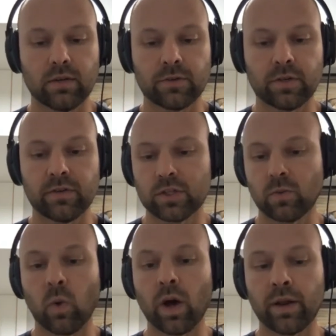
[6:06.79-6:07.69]
for
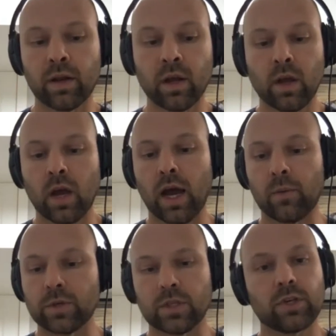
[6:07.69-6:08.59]
Division One
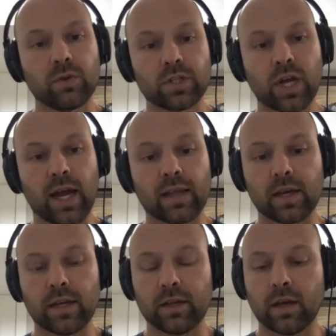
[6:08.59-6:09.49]
was a huge highlight.